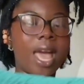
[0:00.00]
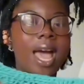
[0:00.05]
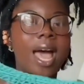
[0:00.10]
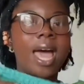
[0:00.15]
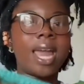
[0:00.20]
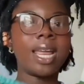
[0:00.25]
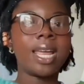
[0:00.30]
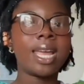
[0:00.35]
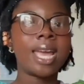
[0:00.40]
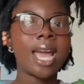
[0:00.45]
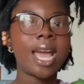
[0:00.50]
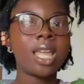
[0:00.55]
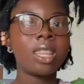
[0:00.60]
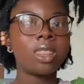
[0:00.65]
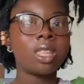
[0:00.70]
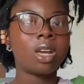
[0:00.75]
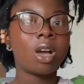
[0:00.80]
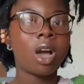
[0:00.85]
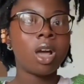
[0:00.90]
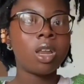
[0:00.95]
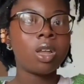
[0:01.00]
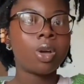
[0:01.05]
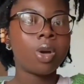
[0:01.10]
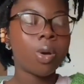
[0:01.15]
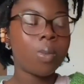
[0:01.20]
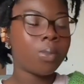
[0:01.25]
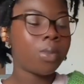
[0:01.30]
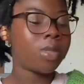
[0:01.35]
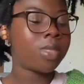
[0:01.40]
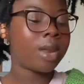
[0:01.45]
And again, the color
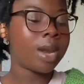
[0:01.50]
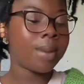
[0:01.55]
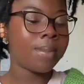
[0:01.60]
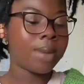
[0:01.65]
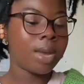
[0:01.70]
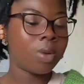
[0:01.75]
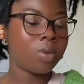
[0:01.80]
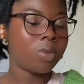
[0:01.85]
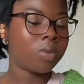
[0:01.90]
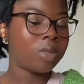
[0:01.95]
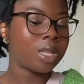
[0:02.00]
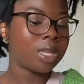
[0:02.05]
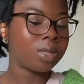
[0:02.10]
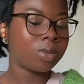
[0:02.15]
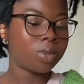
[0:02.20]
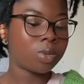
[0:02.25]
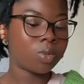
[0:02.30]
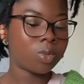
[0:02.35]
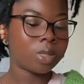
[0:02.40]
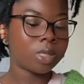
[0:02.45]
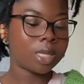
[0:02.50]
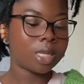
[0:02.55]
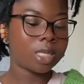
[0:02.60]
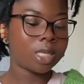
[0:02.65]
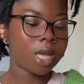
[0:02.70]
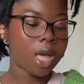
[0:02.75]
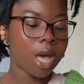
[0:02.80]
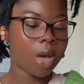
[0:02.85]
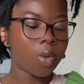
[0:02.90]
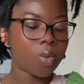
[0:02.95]
combo that I made with this one was a
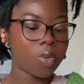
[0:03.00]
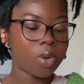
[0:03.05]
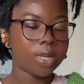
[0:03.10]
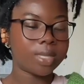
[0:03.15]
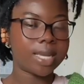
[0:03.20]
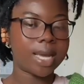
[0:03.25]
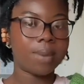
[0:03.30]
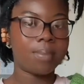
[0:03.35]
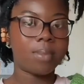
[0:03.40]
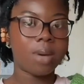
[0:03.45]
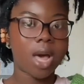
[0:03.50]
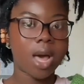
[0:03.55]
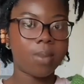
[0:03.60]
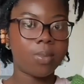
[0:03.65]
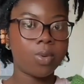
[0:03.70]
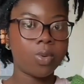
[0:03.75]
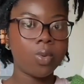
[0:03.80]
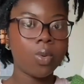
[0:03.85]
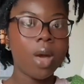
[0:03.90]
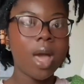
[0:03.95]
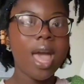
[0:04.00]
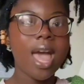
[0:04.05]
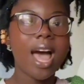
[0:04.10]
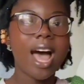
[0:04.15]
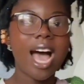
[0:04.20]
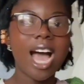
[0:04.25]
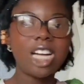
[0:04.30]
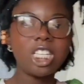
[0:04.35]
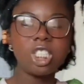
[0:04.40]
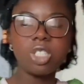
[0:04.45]
turquoise and purple.
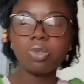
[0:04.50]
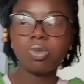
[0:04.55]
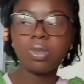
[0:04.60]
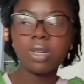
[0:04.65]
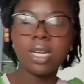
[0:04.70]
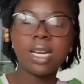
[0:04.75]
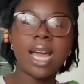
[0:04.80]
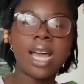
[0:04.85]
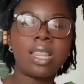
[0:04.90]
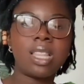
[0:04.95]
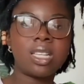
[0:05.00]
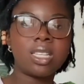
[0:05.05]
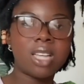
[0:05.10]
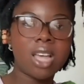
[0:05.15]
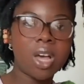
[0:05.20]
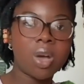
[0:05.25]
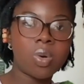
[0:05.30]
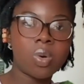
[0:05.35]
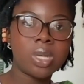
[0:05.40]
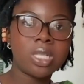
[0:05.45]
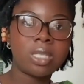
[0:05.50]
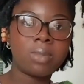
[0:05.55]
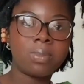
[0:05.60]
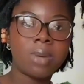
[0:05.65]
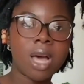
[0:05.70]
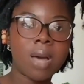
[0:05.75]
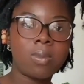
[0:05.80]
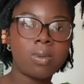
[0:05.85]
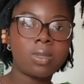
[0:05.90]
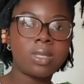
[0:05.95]
I actually really like the turquoise and
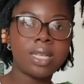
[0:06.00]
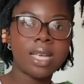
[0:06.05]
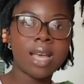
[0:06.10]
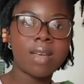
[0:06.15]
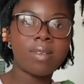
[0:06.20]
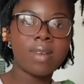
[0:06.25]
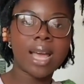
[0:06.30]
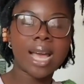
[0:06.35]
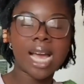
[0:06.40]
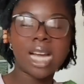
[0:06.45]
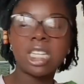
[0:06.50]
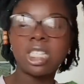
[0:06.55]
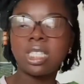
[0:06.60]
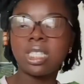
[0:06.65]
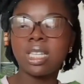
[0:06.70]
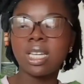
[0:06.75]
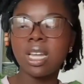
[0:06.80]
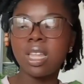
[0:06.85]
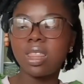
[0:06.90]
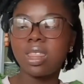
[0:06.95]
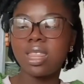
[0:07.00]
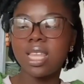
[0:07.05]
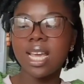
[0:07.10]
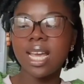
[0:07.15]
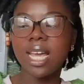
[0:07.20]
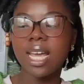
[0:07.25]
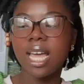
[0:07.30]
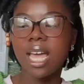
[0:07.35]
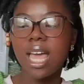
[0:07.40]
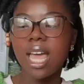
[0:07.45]
purple together. Like, I just didn't
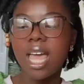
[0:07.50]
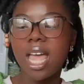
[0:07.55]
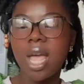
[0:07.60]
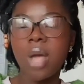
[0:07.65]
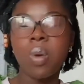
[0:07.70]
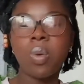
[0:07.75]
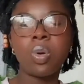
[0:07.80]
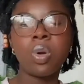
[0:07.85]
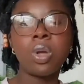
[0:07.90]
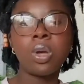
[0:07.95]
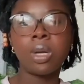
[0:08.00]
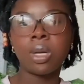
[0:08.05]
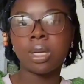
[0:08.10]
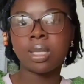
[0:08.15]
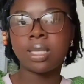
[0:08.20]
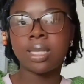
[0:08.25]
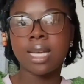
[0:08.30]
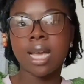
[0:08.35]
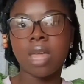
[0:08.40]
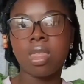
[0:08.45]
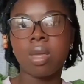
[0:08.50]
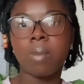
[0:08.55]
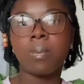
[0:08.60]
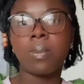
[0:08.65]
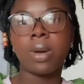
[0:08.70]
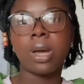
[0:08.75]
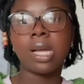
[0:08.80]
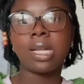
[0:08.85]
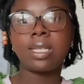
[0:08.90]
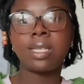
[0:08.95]
think it would look good together,
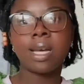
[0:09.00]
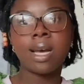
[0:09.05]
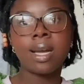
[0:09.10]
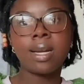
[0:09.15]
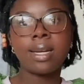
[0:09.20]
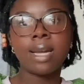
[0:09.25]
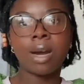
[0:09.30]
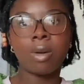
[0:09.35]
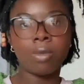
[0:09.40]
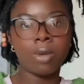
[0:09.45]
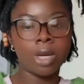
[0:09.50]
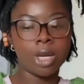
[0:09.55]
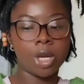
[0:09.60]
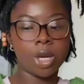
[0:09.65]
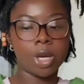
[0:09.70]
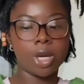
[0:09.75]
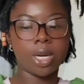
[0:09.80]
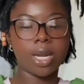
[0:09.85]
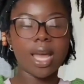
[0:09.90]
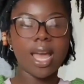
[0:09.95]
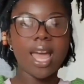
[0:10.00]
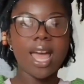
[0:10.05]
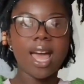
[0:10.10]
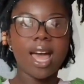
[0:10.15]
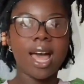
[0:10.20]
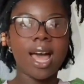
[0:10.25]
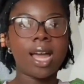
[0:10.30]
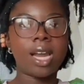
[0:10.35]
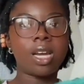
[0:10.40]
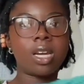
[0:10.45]
but it turned out really good
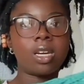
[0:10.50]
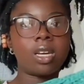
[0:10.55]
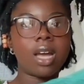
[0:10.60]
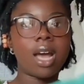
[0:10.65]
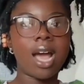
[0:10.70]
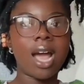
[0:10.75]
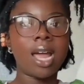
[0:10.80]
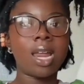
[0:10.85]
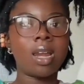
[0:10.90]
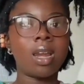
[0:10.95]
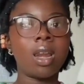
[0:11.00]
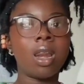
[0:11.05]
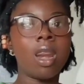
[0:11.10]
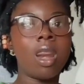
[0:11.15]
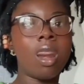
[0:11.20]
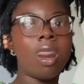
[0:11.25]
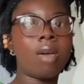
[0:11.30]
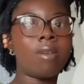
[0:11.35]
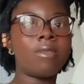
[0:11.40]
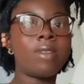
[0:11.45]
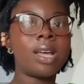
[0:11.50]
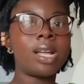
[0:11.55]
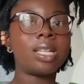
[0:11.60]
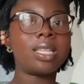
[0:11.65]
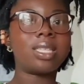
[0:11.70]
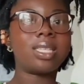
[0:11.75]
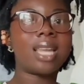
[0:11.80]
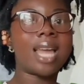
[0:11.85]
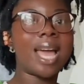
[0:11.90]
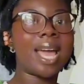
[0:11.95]
and I love
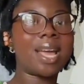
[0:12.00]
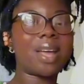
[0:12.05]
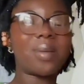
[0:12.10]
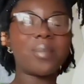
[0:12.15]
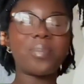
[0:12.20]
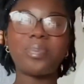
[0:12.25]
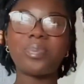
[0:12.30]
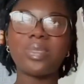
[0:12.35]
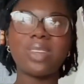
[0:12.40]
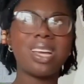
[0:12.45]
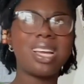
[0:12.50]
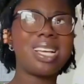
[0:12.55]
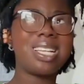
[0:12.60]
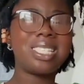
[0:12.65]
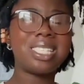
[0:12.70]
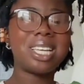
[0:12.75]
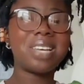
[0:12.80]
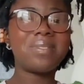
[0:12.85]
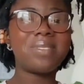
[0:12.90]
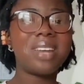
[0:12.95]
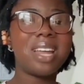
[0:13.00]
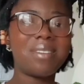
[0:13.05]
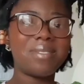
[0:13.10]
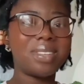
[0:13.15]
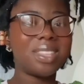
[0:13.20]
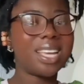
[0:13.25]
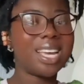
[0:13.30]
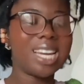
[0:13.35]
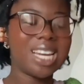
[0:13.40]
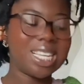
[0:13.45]
it. Like, it's given
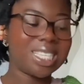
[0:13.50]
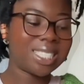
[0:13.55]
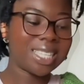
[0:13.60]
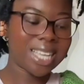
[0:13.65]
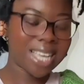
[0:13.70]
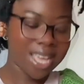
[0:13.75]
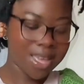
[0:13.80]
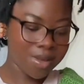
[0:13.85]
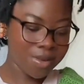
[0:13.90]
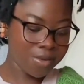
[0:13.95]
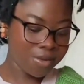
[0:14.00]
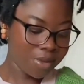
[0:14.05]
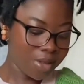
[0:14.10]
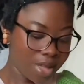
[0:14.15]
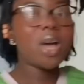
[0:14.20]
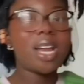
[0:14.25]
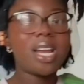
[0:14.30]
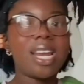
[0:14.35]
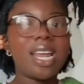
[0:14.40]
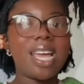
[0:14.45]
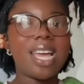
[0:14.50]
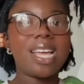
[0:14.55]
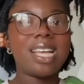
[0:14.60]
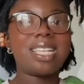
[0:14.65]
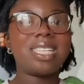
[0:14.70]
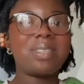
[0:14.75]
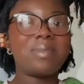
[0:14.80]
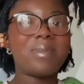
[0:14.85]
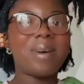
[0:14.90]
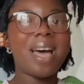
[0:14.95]
everything it needs to give. One
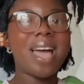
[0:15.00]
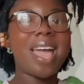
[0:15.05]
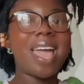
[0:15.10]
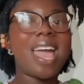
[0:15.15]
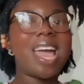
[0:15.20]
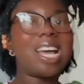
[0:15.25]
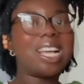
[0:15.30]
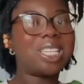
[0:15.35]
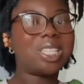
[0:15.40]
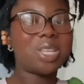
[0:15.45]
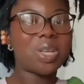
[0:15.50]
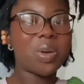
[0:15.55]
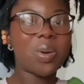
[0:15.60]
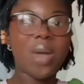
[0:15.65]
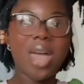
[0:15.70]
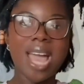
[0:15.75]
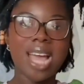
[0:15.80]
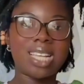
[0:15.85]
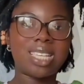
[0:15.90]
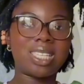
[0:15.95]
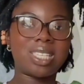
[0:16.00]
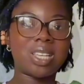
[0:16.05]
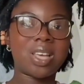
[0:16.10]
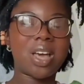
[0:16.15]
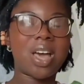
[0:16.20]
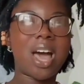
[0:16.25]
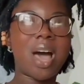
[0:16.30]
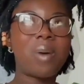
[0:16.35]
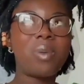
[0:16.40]
is my SOS skirt.